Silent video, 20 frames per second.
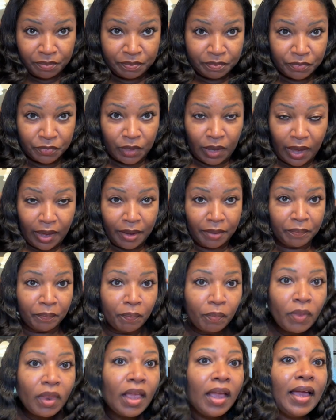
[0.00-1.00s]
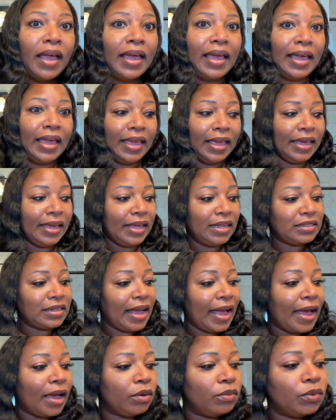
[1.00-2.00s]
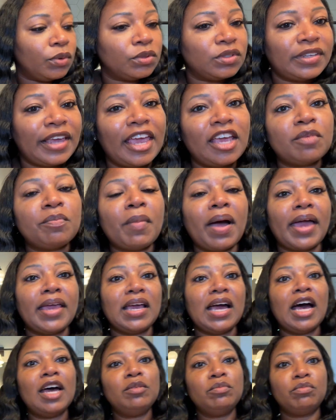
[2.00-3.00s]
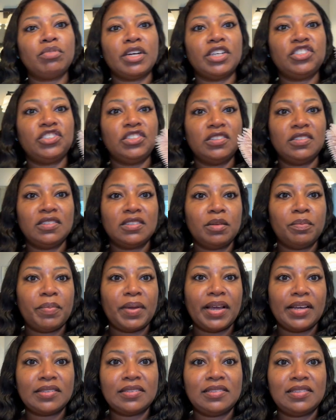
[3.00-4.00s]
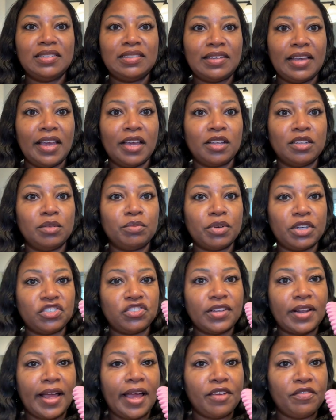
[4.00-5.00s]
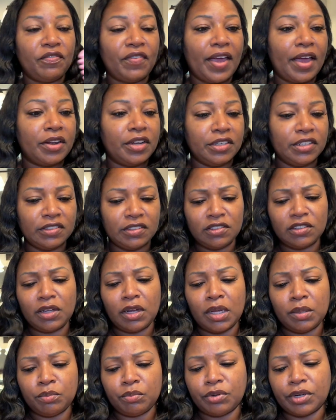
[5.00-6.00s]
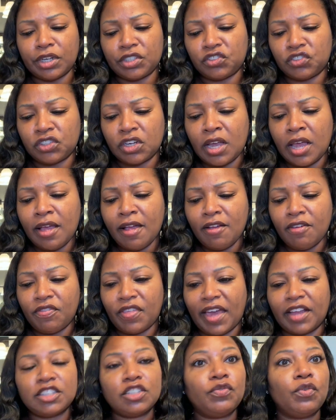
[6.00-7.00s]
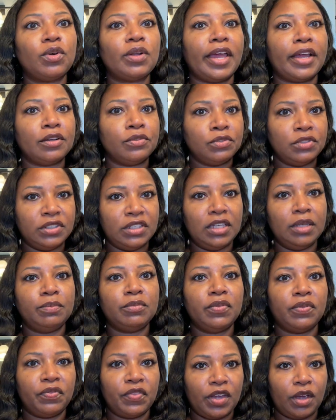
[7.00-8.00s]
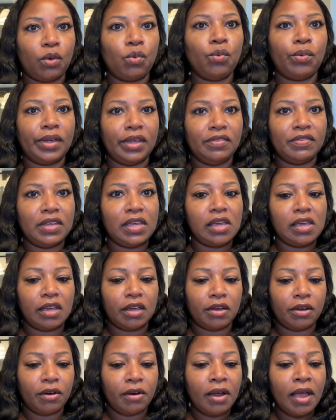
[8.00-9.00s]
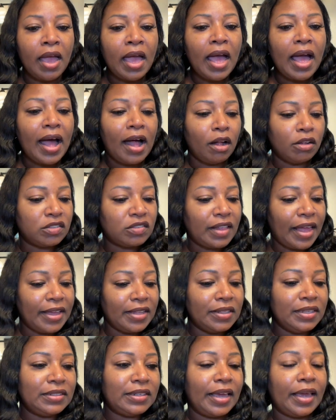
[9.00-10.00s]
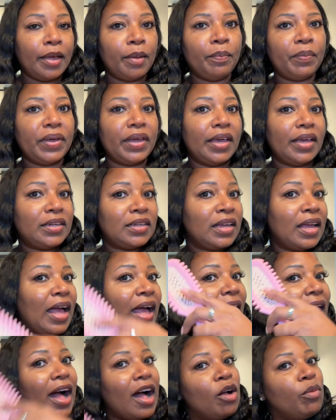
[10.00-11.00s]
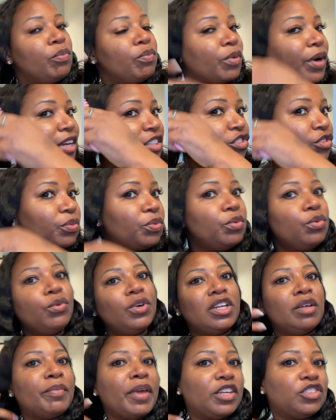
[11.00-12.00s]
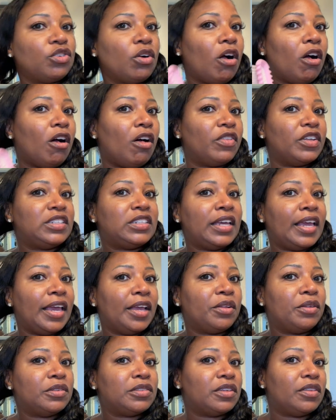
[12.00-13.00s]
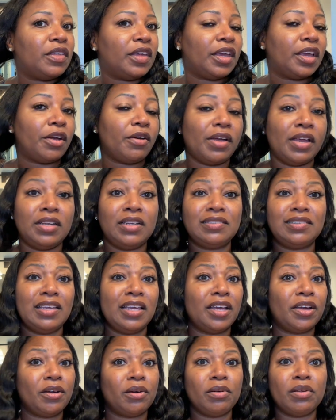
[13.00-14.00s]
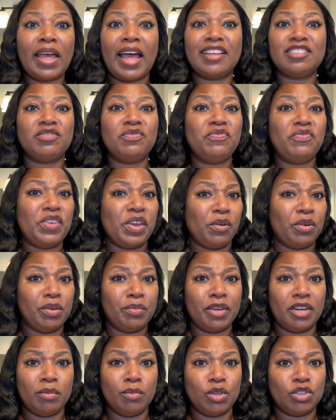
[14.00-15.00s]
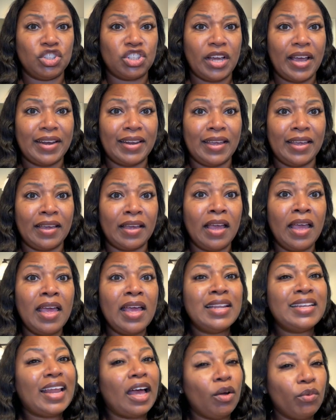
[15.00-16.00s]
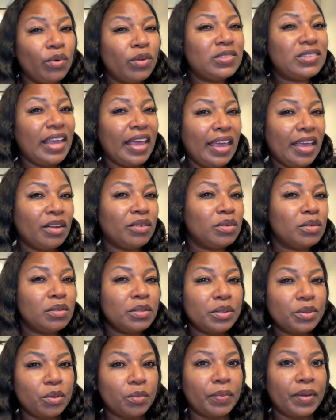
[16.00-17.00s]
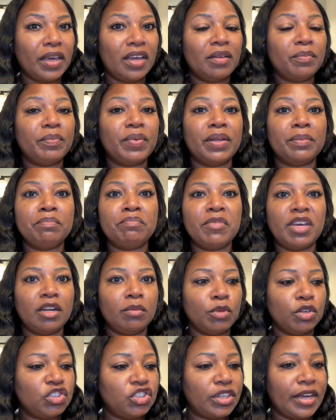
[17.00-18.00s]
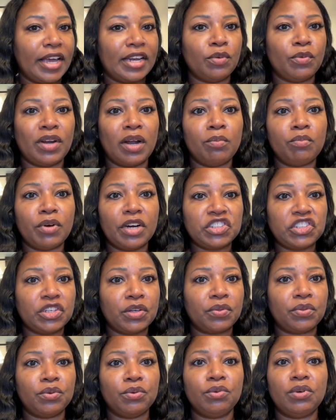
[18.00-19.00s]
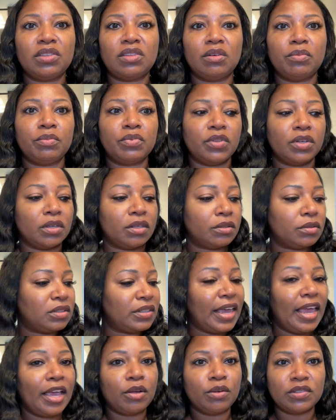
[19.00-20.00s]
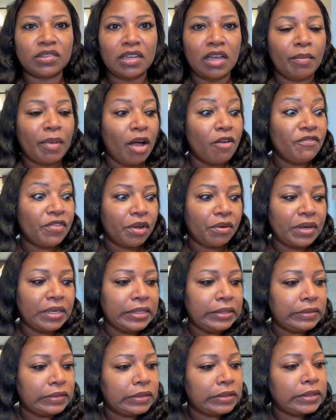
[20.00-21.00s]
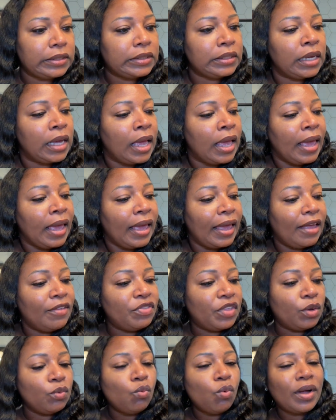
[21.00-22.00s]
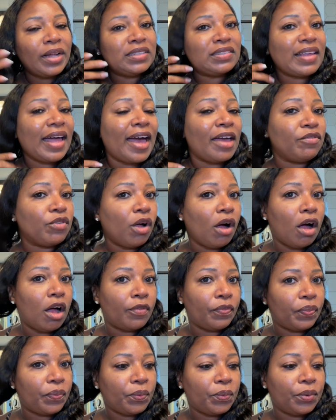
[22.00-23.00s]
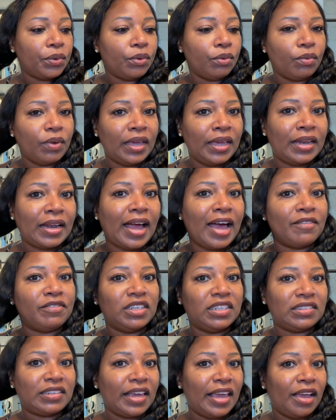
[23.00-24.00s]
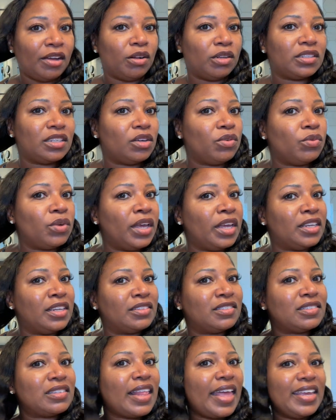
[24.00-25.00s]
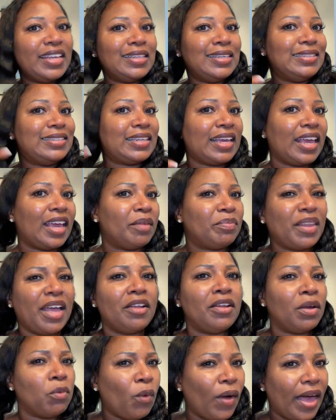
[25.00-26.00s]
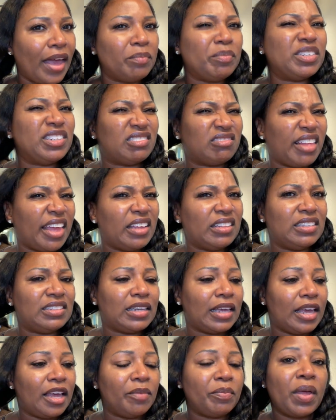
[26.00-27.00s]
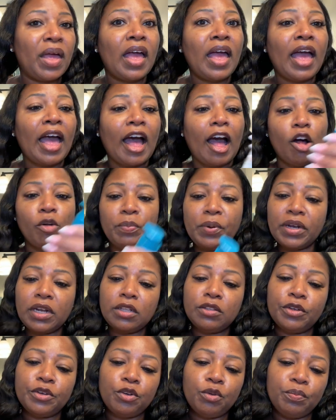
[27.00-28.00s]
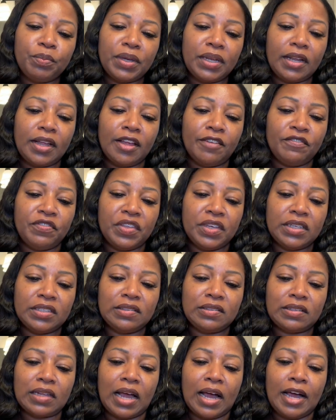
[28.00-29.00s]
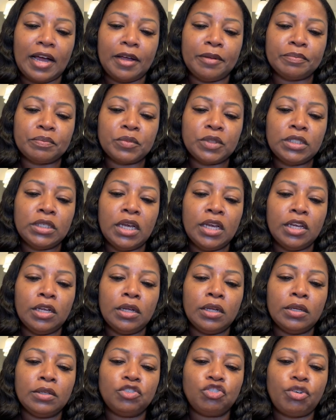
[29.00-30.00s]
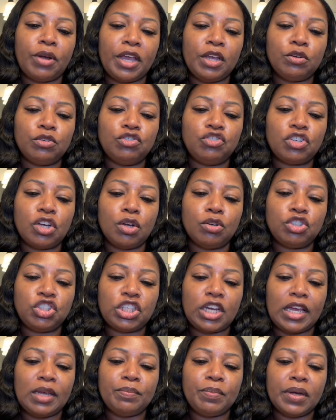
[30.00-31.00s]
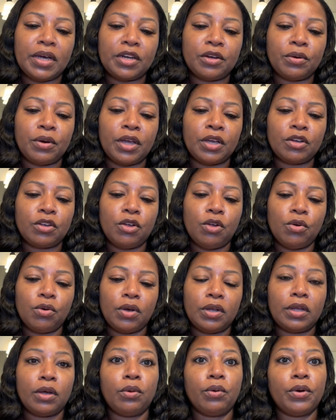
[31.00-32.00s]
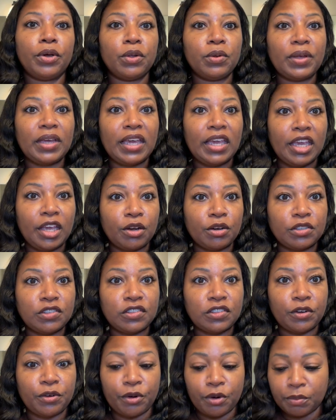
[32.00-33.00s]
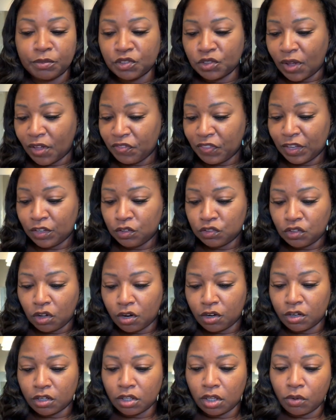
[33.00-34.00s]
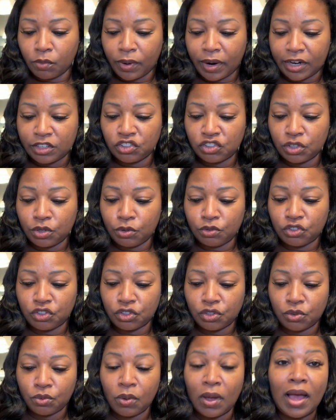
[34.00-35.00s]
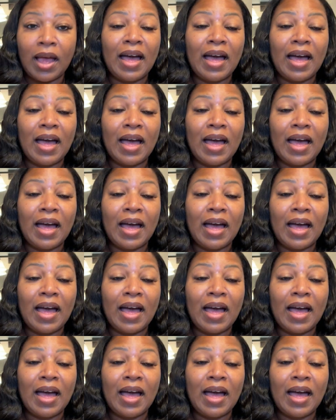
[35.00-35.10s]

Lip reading: okay? And I will take my unbrush. This is the best detangling brush that I've found. And this is the unbrush that's for like deep, thick, wavy hair. I'll slightly damp it. I'll brush through it and make sure all the tangles are there. And this hair has very minimal shedding. Now, we'll tangle a little bit, but minimal shedding. When I'm brushing through it, the tangles come out very easily. And then once I've gone through and I've detangled it and it's slightly damp, not wet, but it's slightly damp, I'll put a little bit of this Trader Joe's shea butter and coconut oil hair serum. So I think you saw earlier where I showed you